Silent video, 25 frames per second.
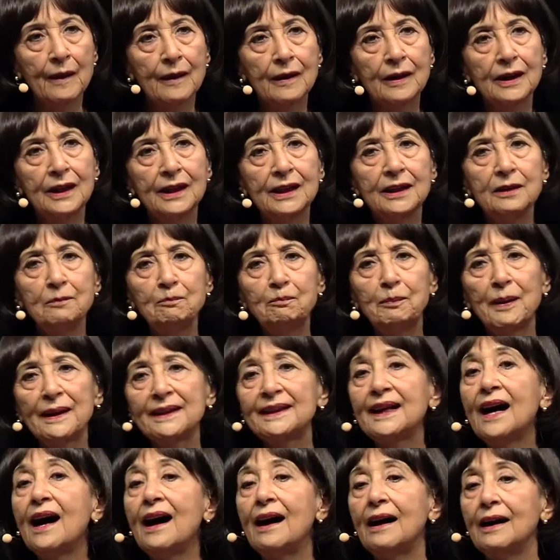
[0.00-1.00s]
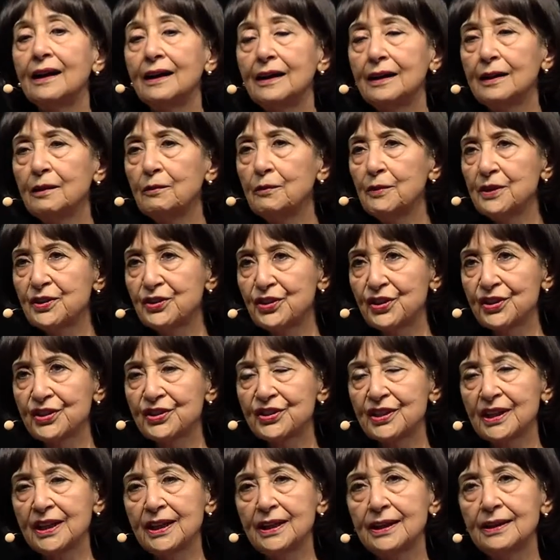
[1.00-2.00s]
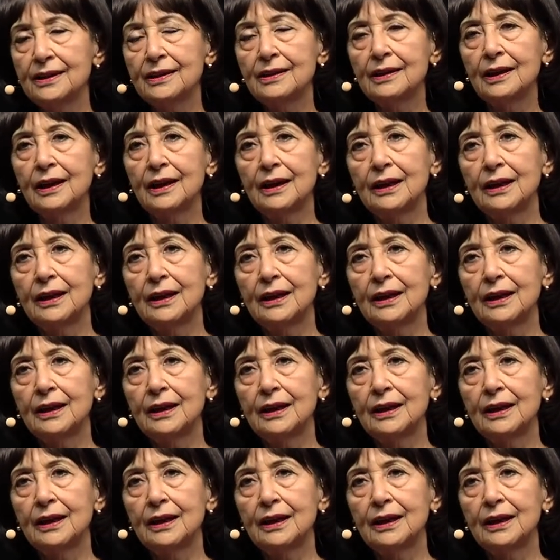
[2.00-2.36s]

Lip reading: Padang, which is in